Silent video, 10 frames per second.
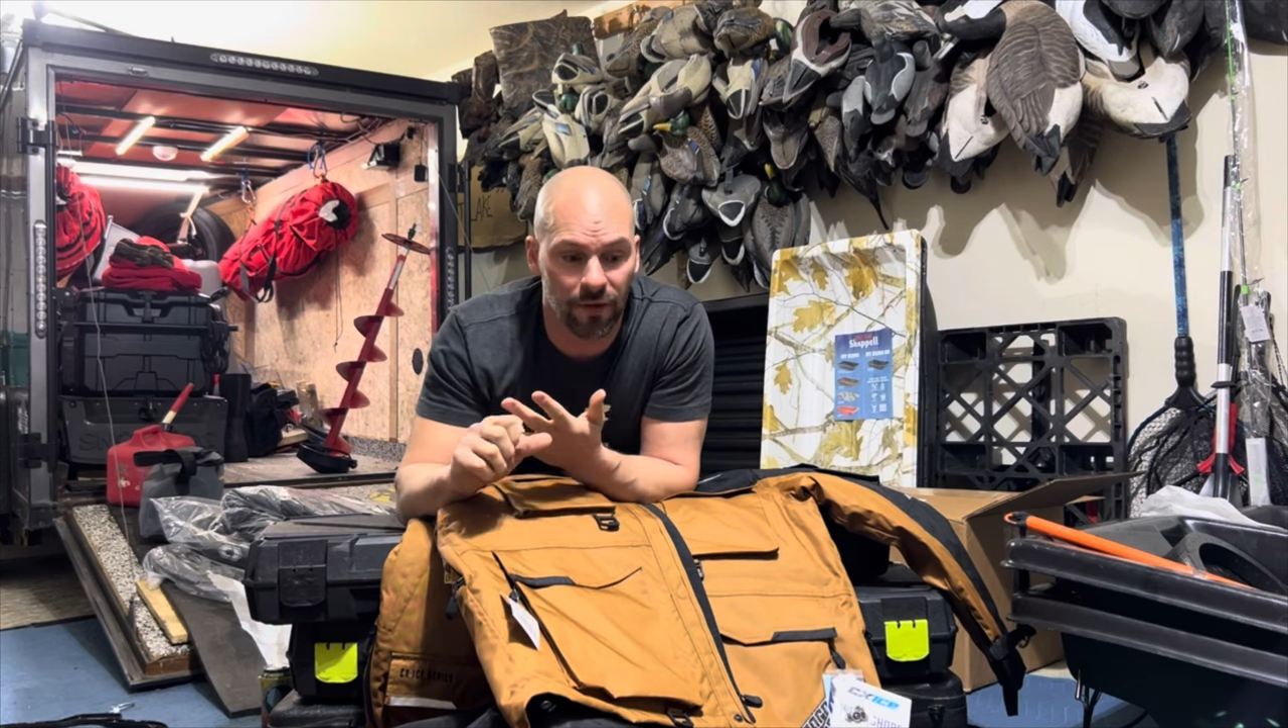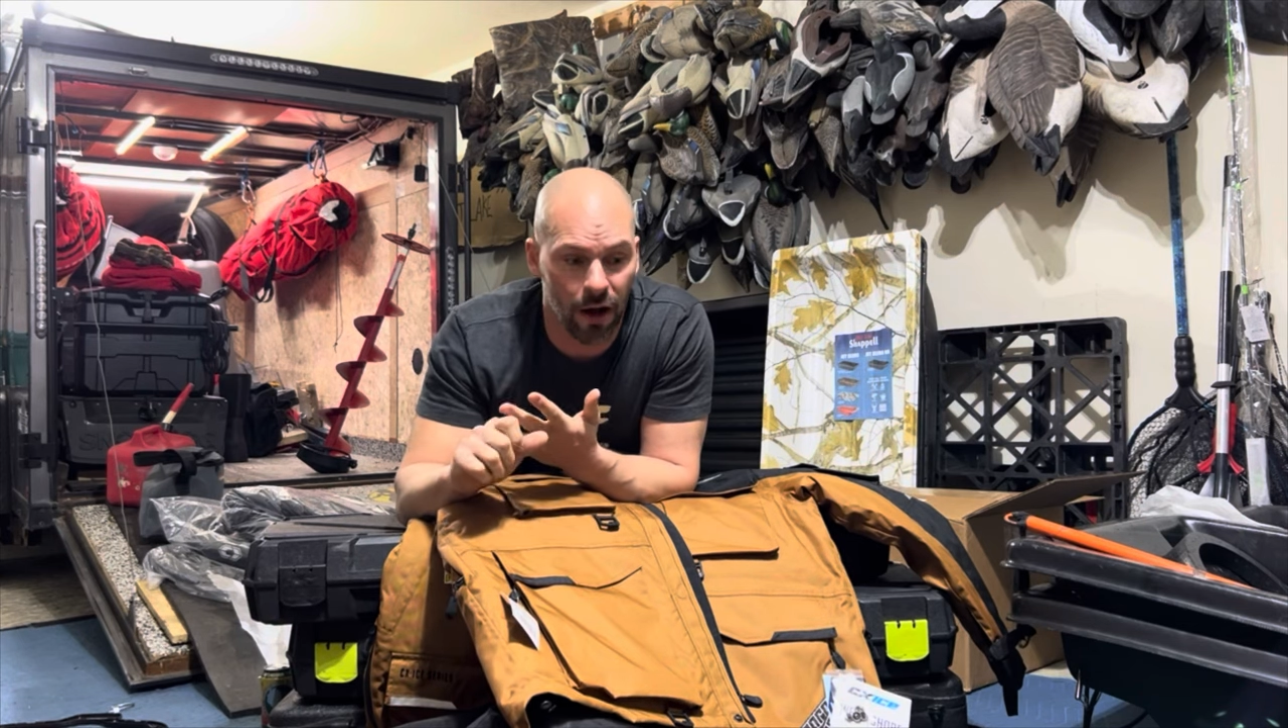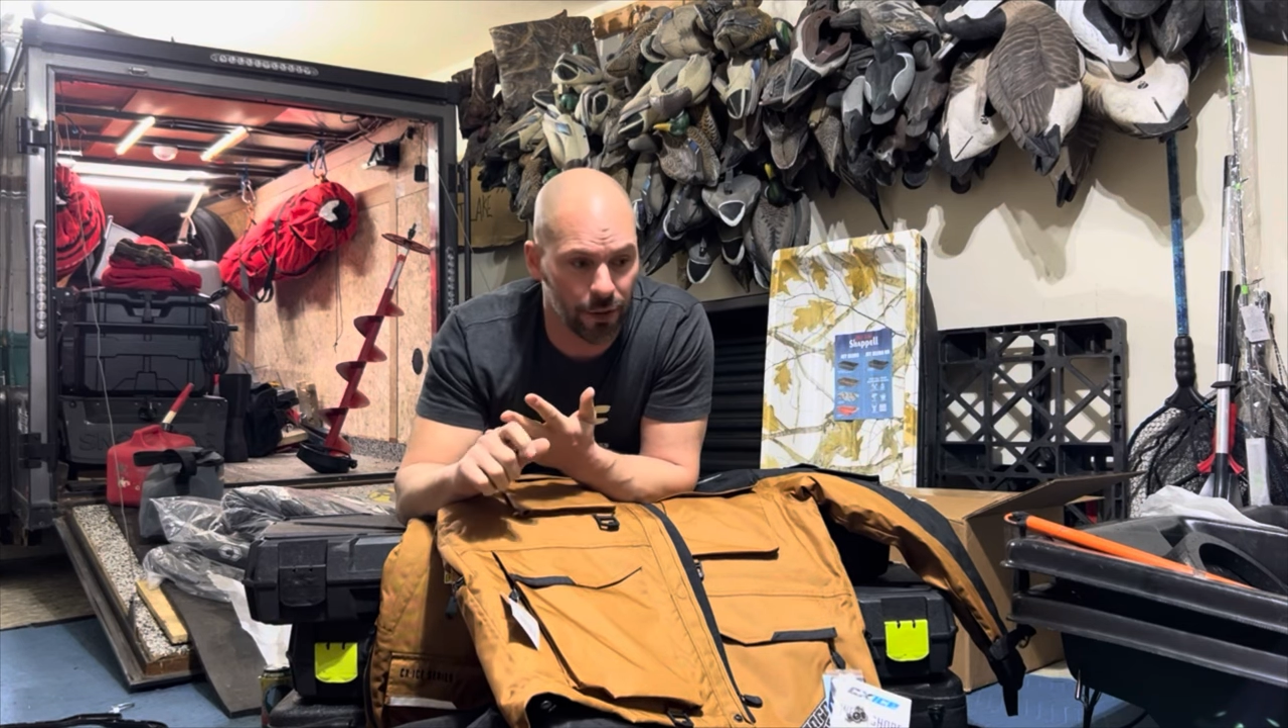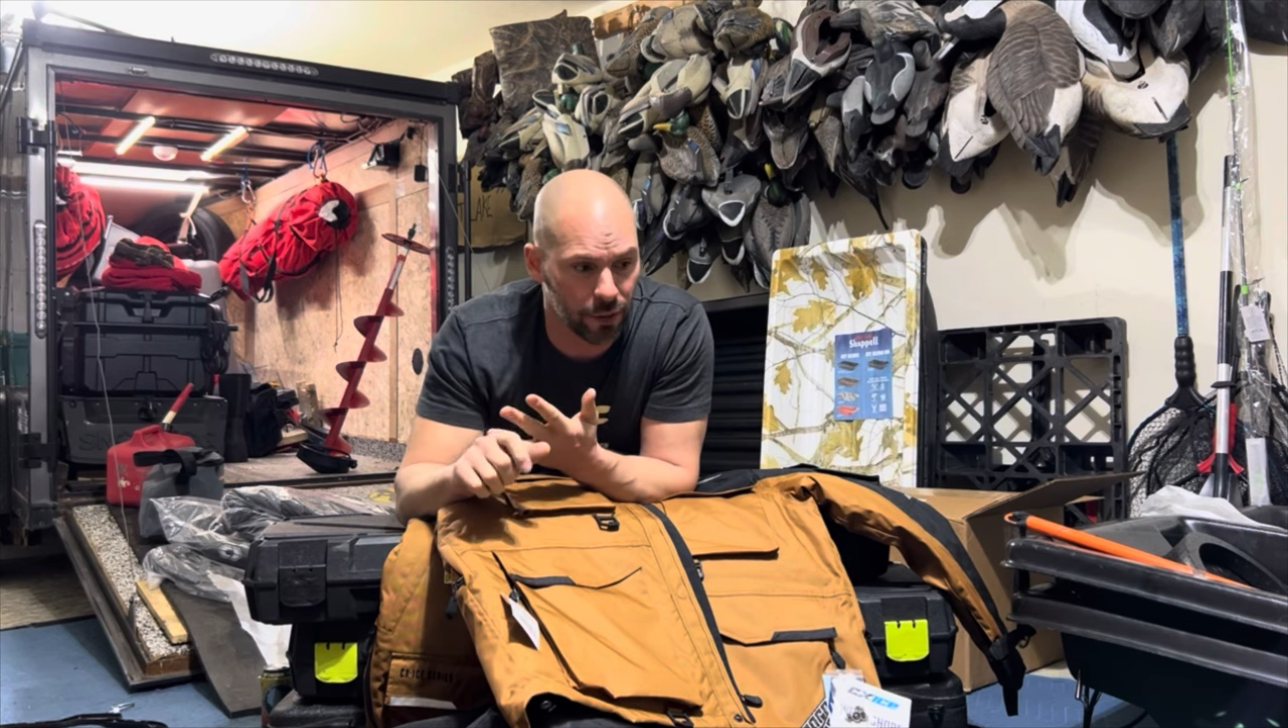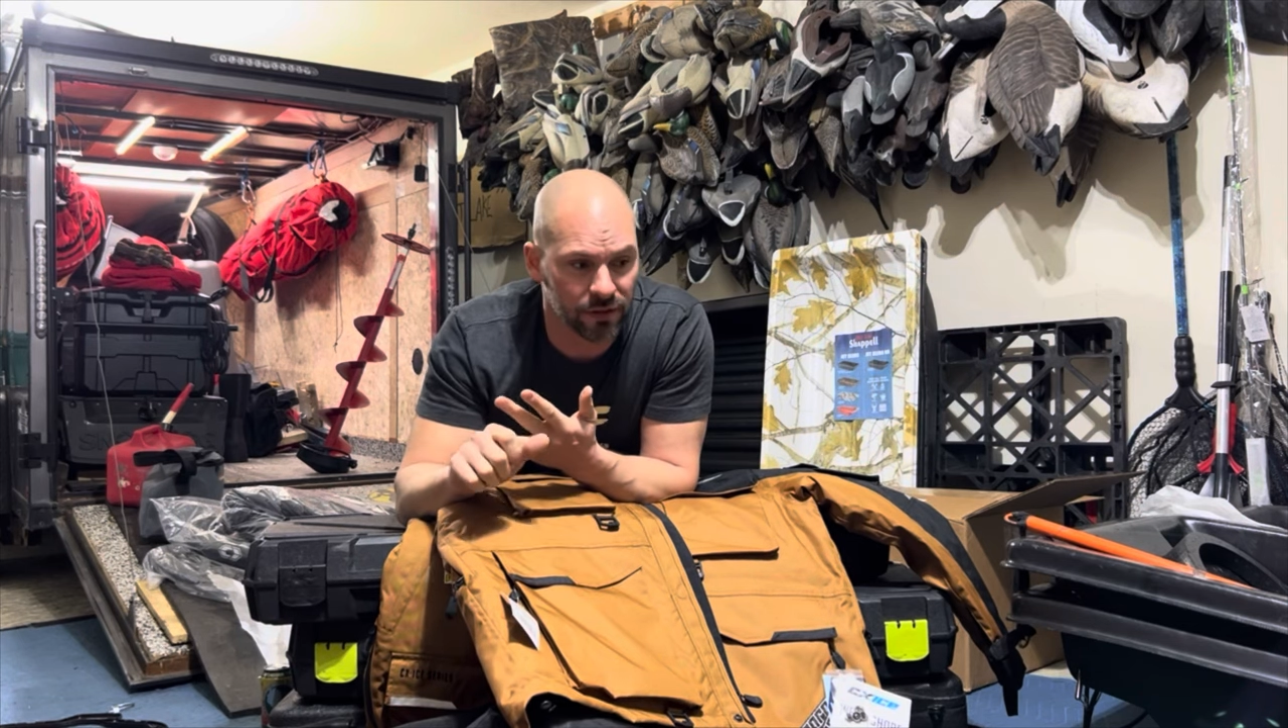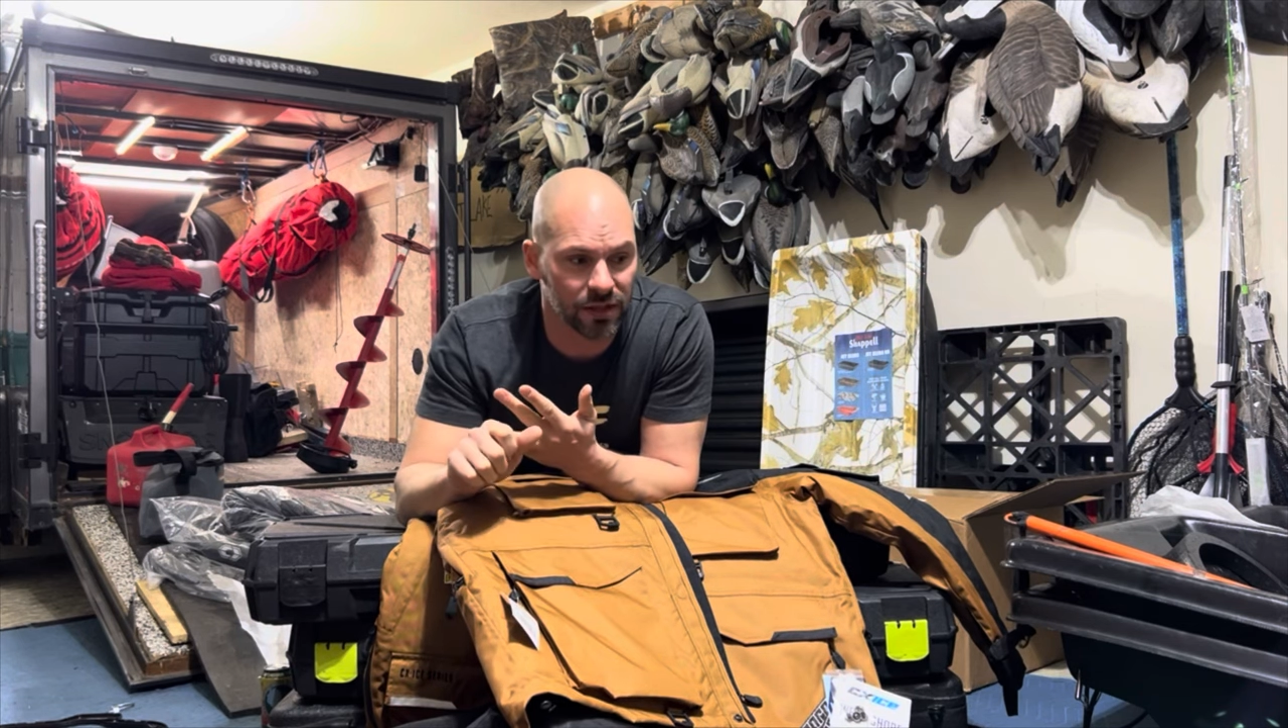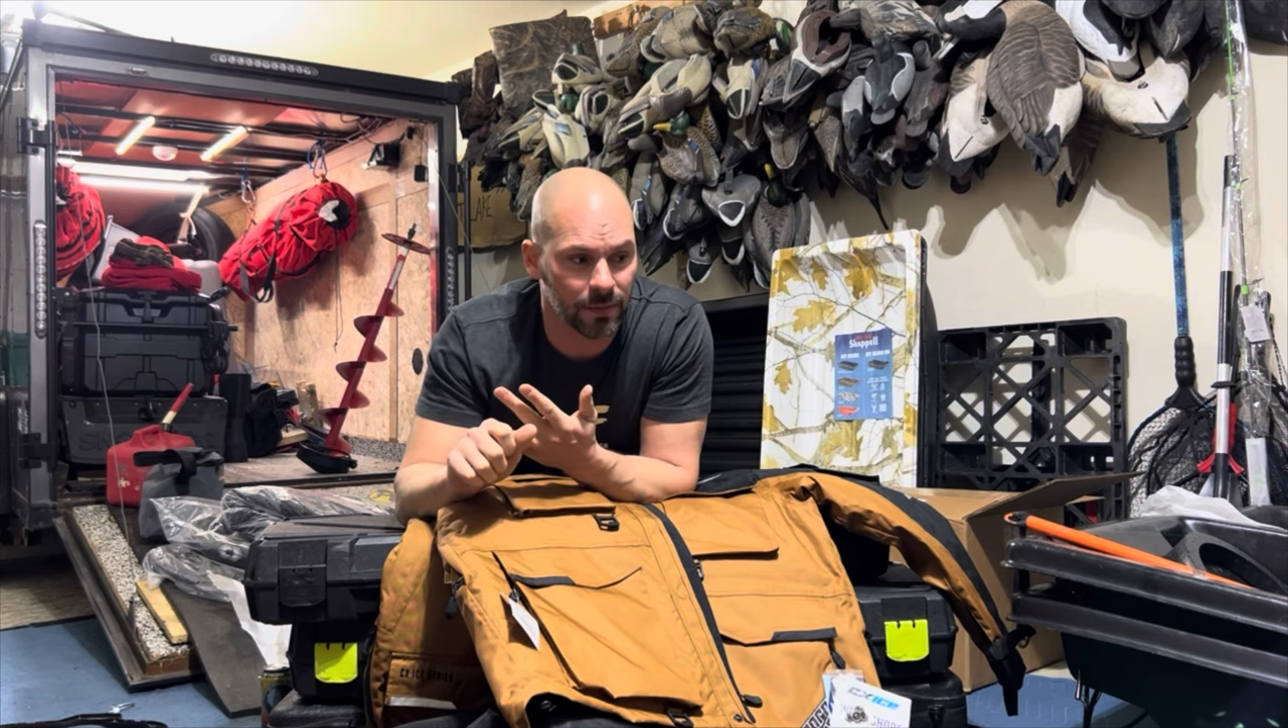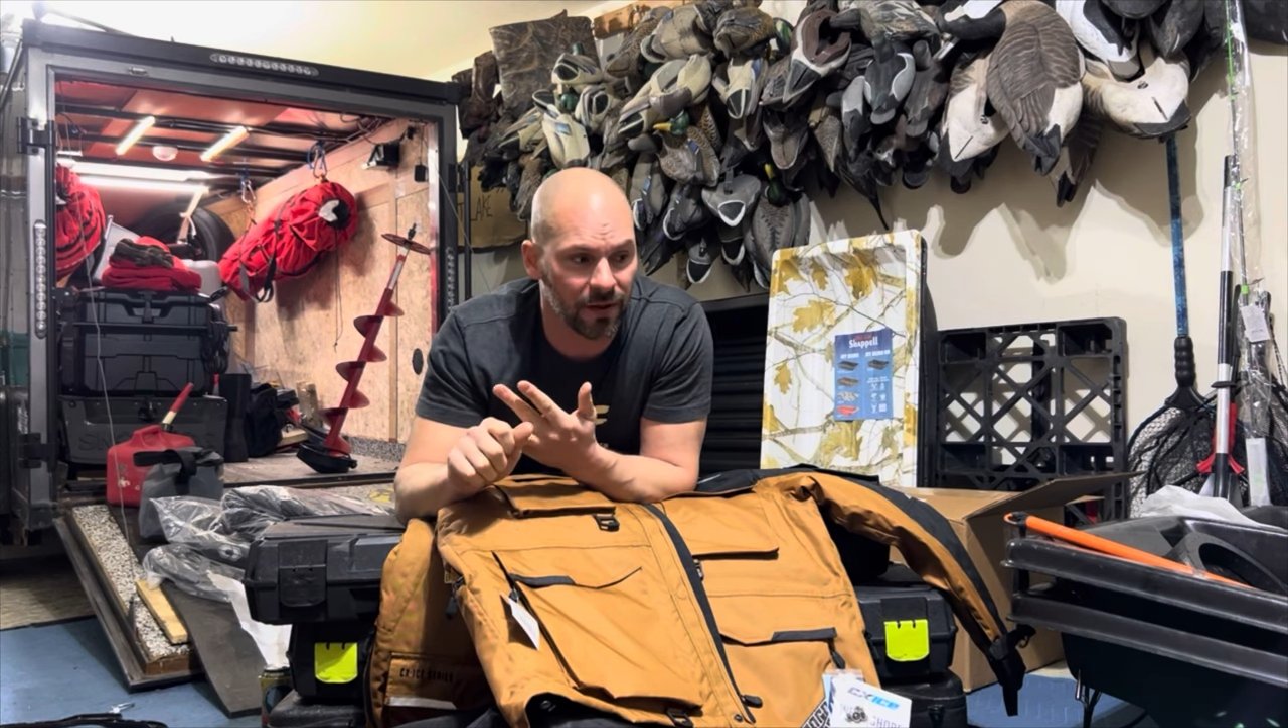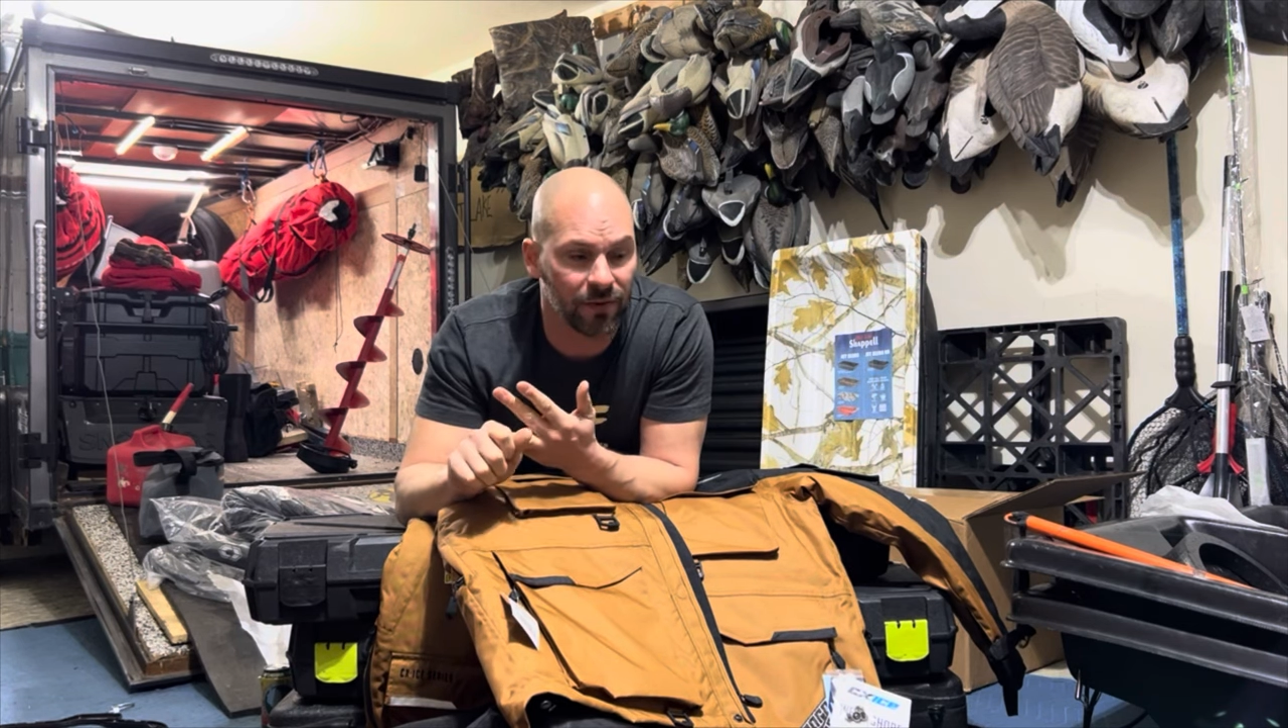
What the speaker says: all those is my